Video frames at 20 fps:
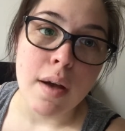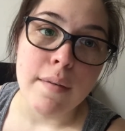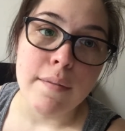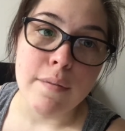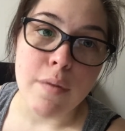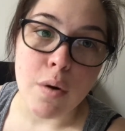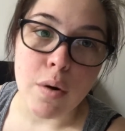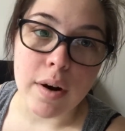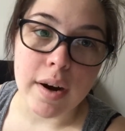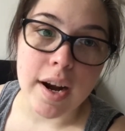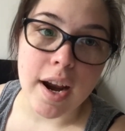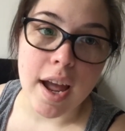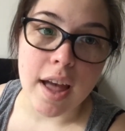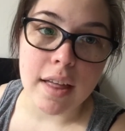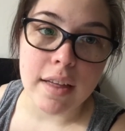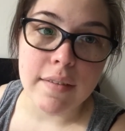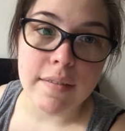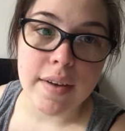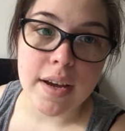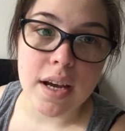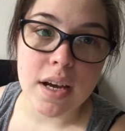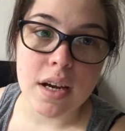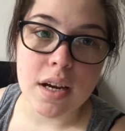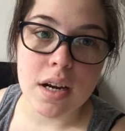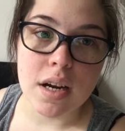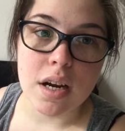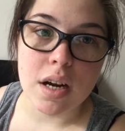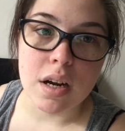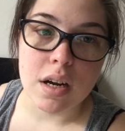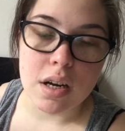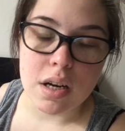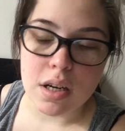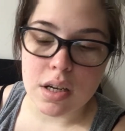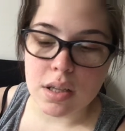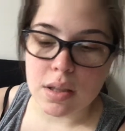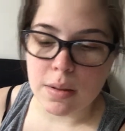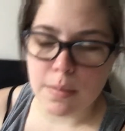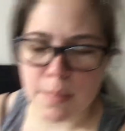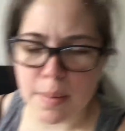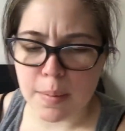for Galavant
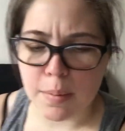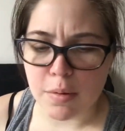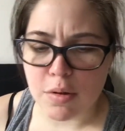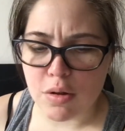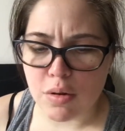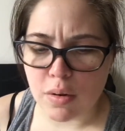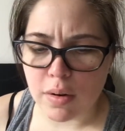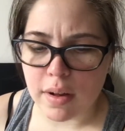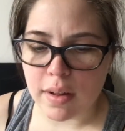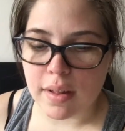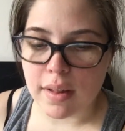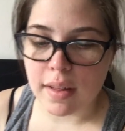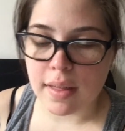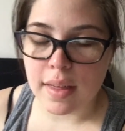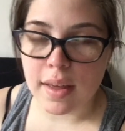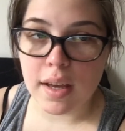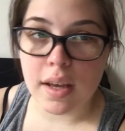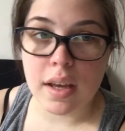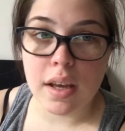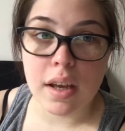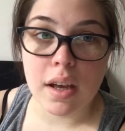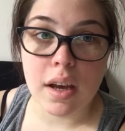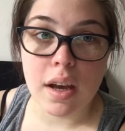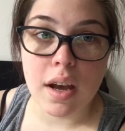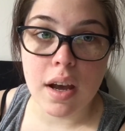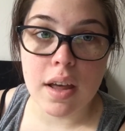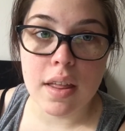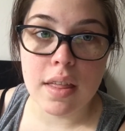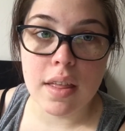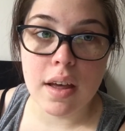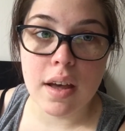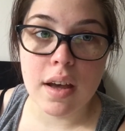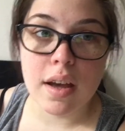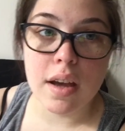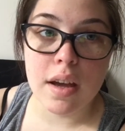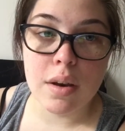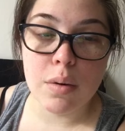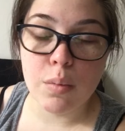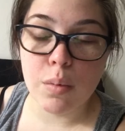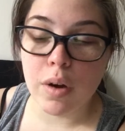on the People's Choice, I think. And
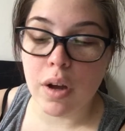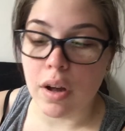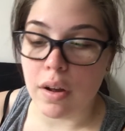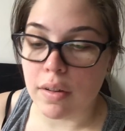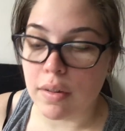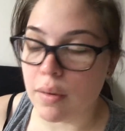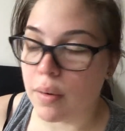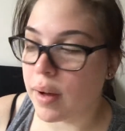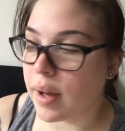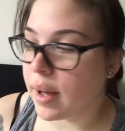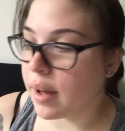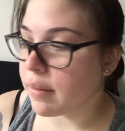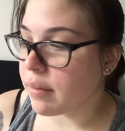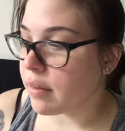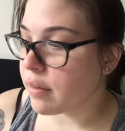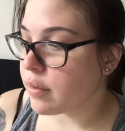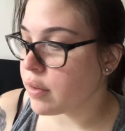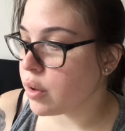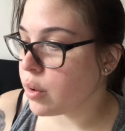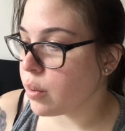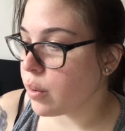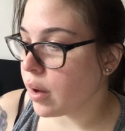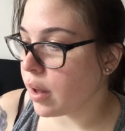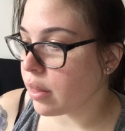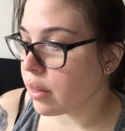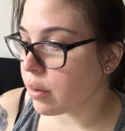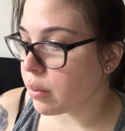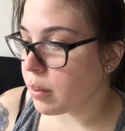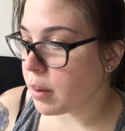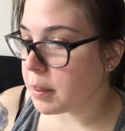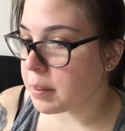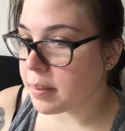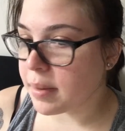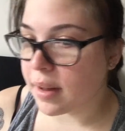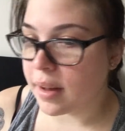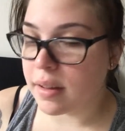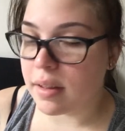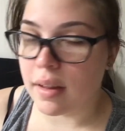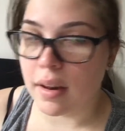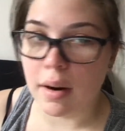then we also have a few other
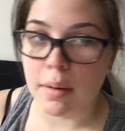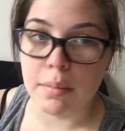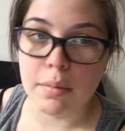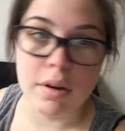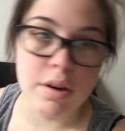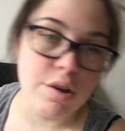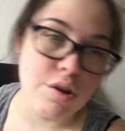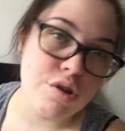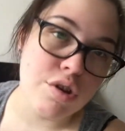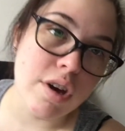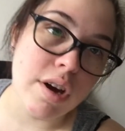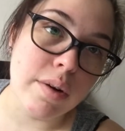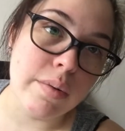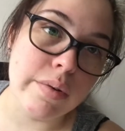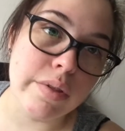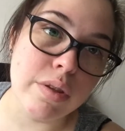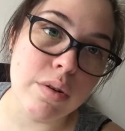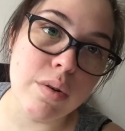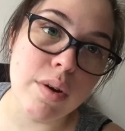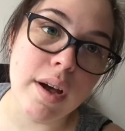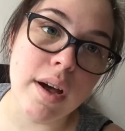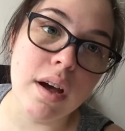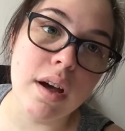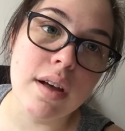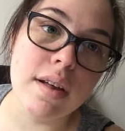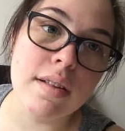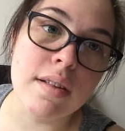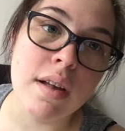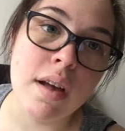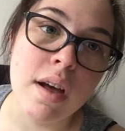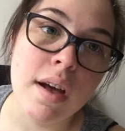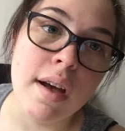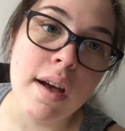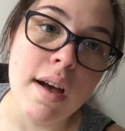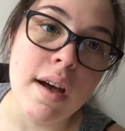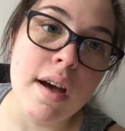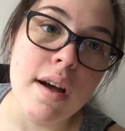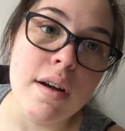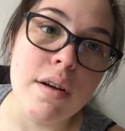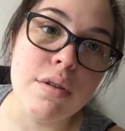websites that I'm going to share with you guys.
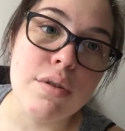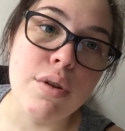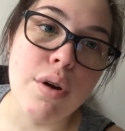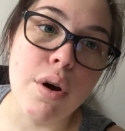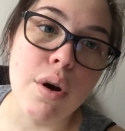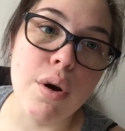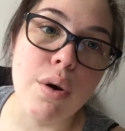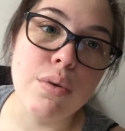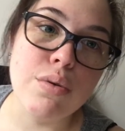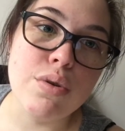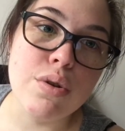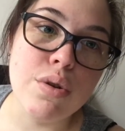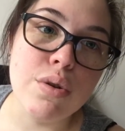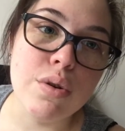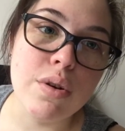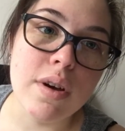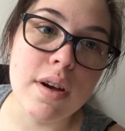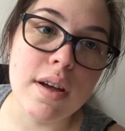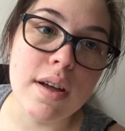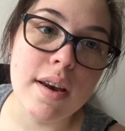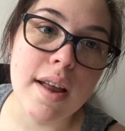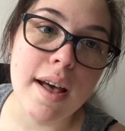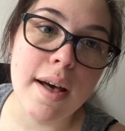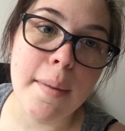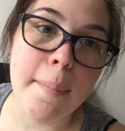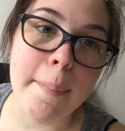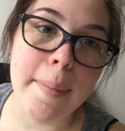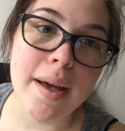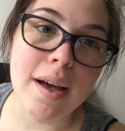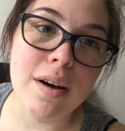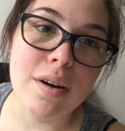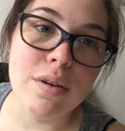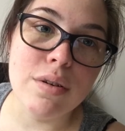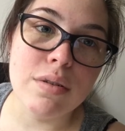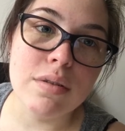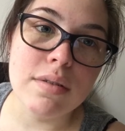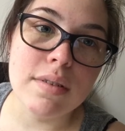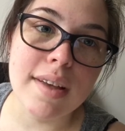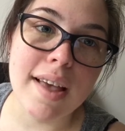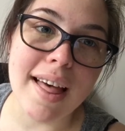So you can help
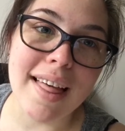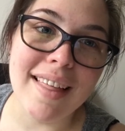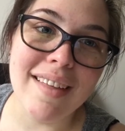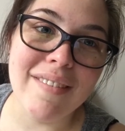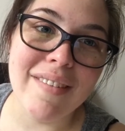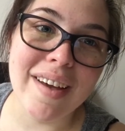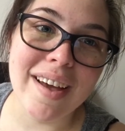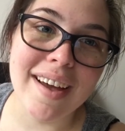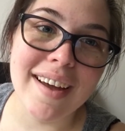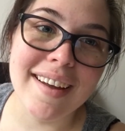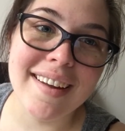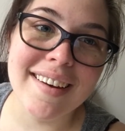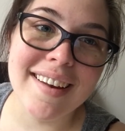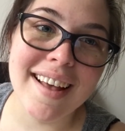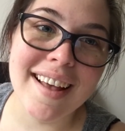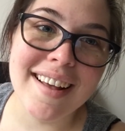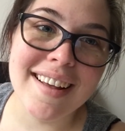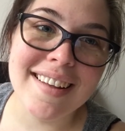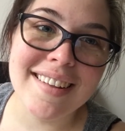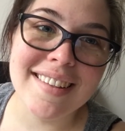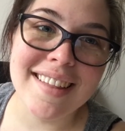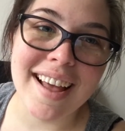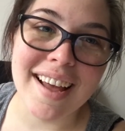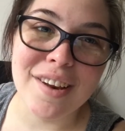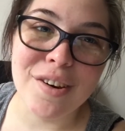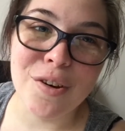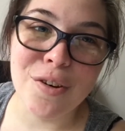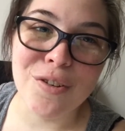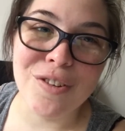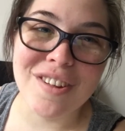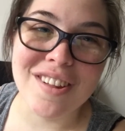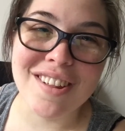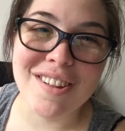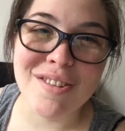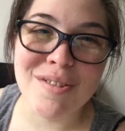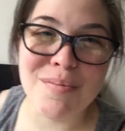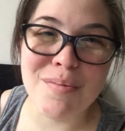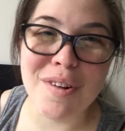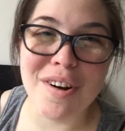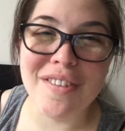out Galavant. And I know this
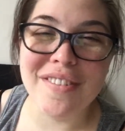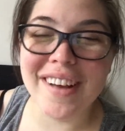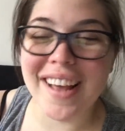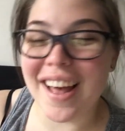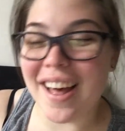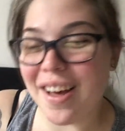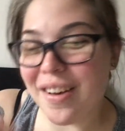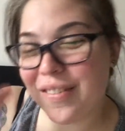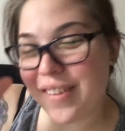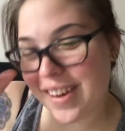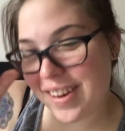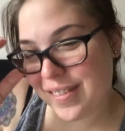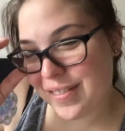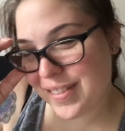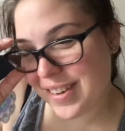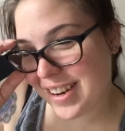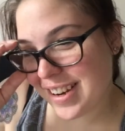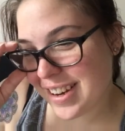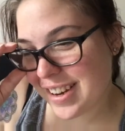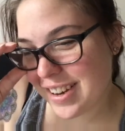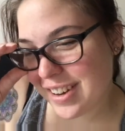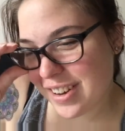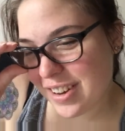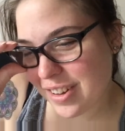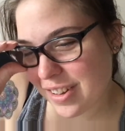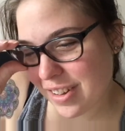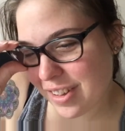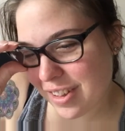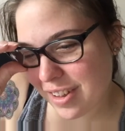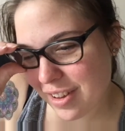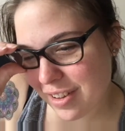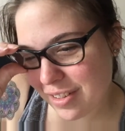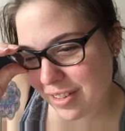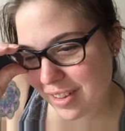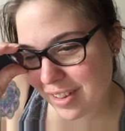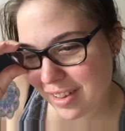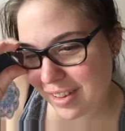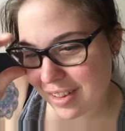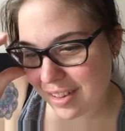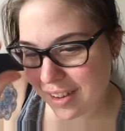is more of a Galavant video, so
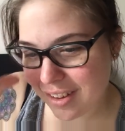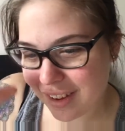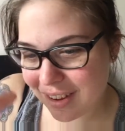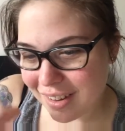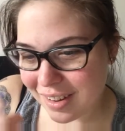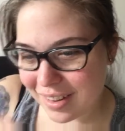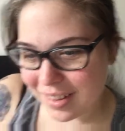this isn't